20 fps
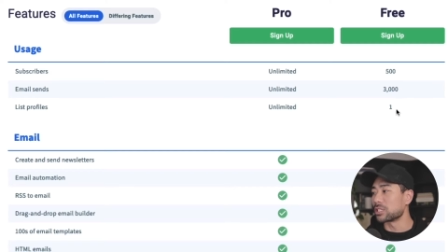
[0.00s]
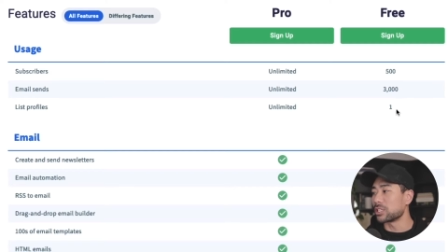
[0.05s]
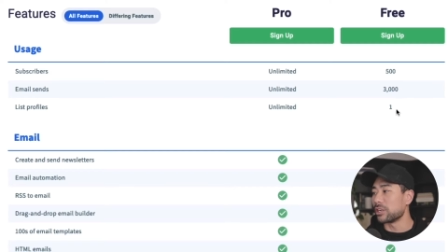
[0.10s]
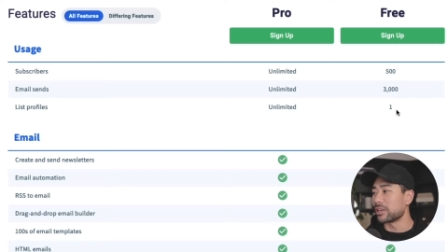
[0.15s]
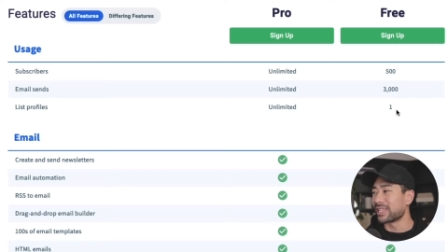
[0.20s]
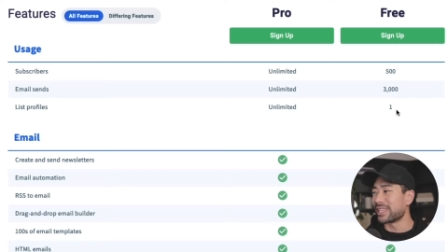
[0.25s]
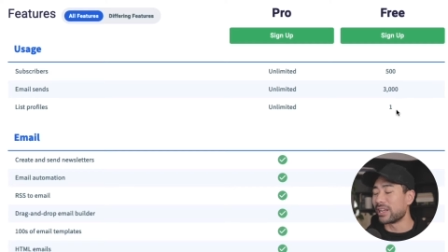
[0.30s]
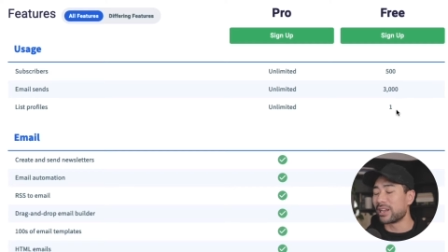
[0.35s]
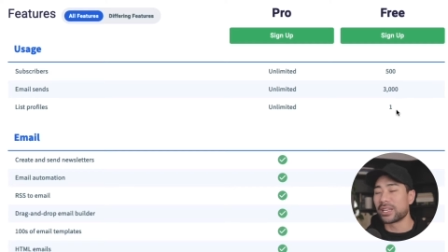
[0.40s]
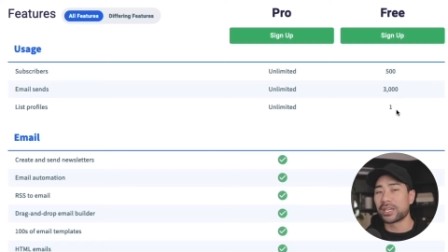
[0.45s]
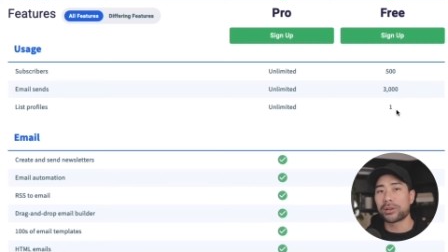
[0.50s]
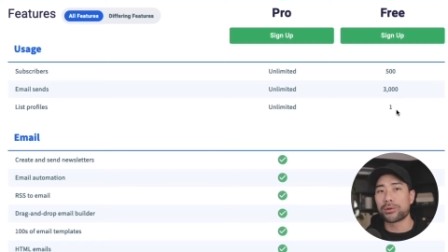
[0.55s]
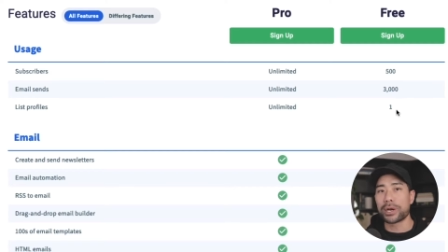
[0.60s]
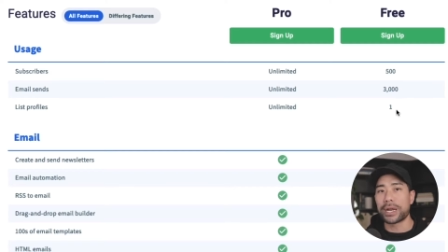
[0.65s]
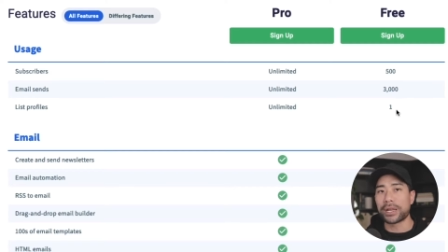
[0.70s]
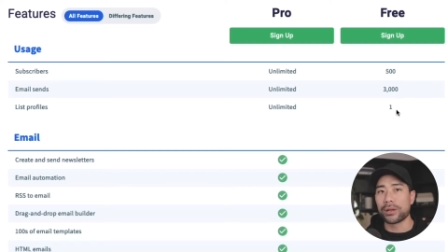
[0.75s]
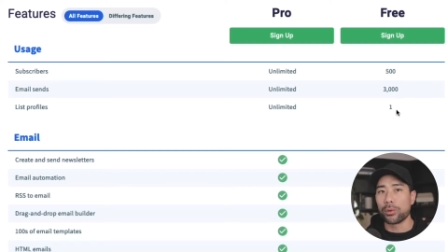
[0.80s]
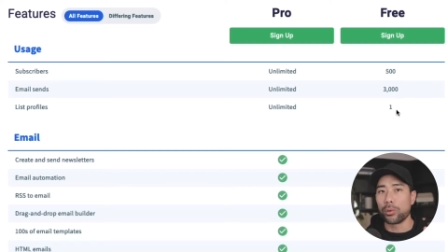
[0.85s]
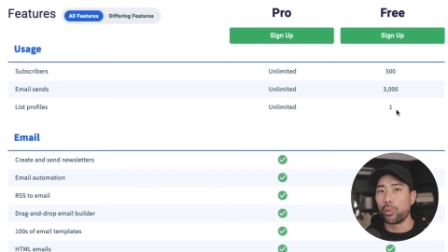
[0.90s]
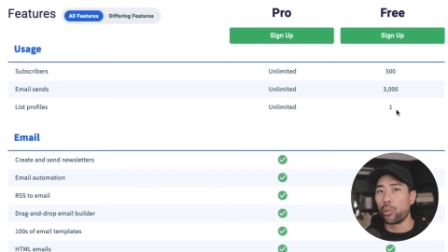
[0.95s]
So you can only
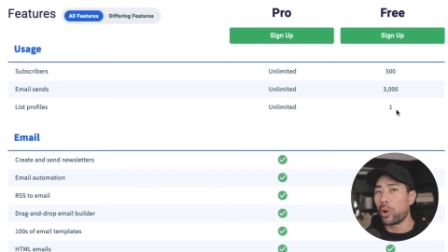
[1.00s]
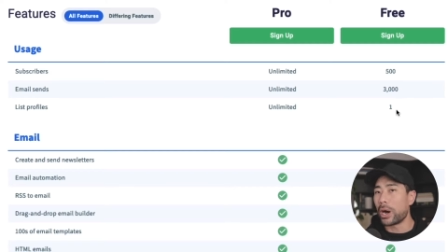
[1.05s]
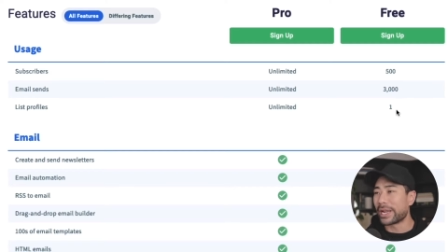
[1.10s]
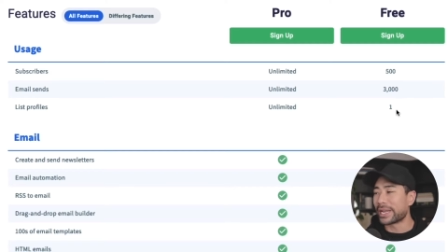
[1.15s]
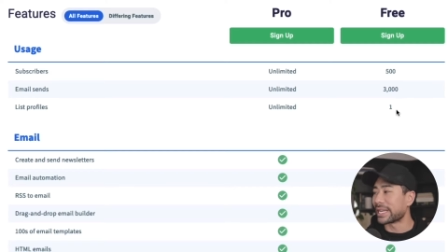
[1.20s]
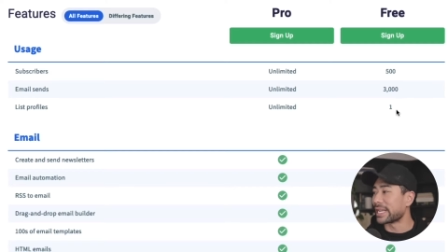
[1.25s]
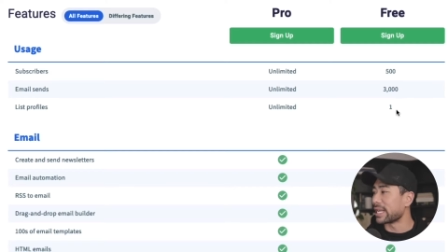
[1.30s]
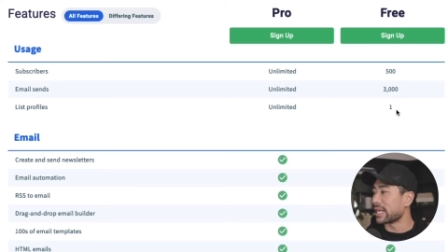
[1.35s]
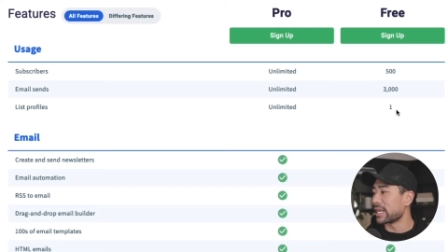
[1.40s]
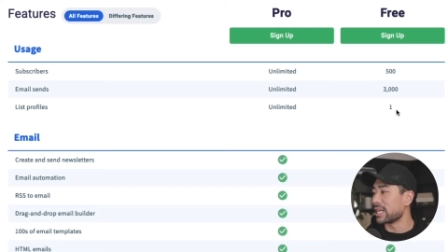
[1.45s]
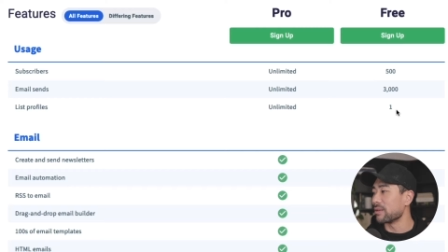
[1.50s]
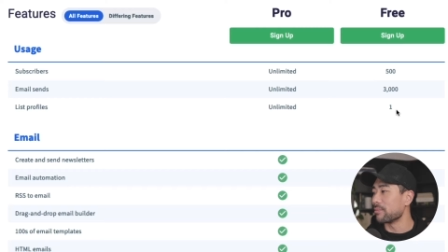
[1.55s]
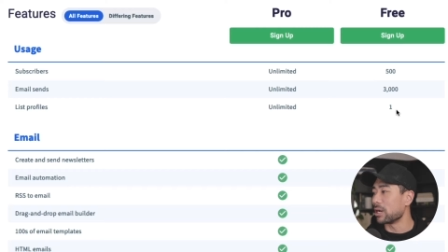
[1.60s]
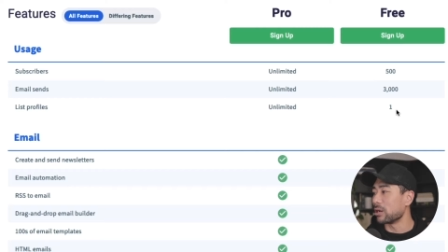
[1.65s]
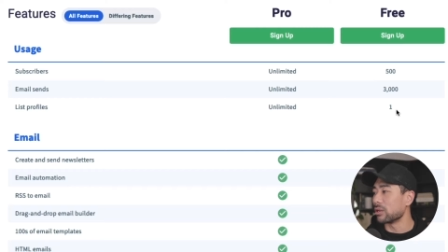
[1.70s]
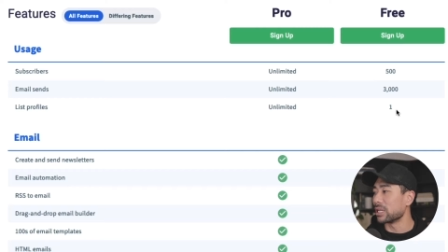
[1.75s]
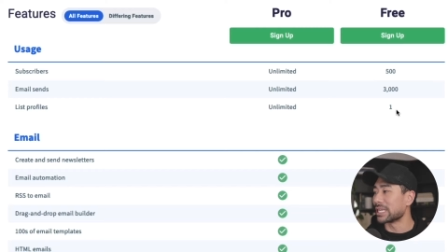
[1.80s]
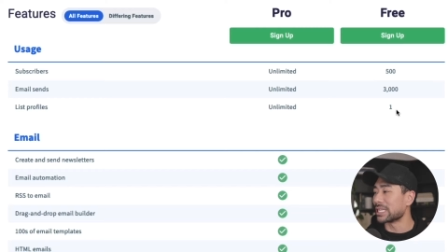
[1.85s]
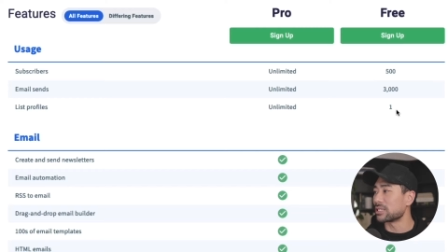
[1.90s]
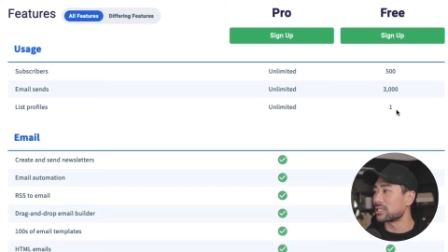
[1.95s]
create one
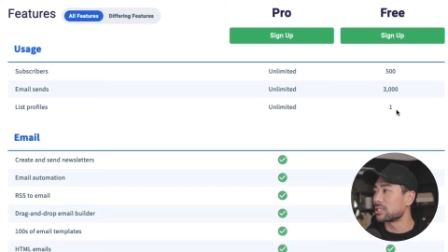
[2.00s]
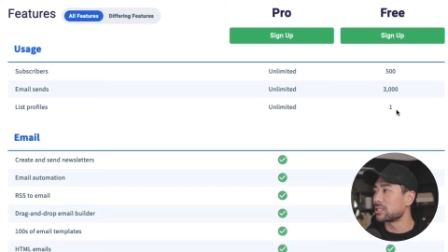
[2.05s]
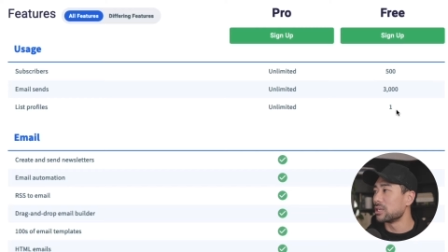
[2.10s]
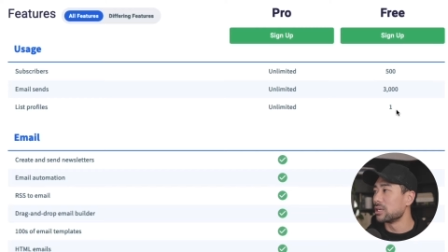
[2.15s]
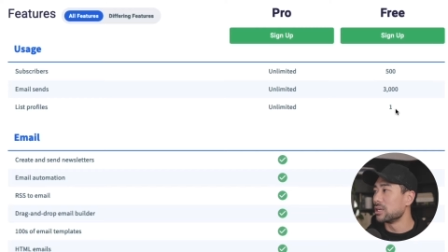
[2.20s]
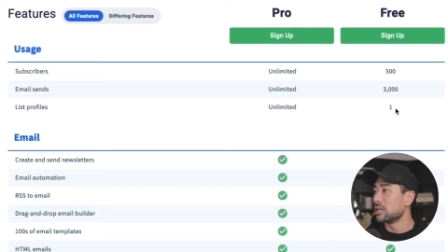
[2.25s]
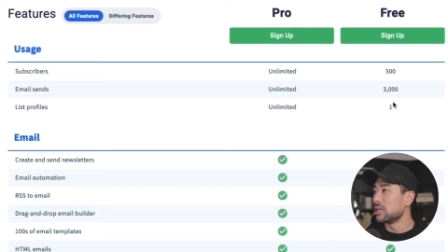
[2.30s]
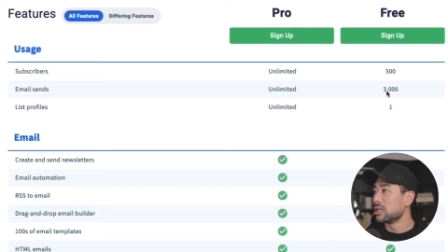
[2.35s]
email list.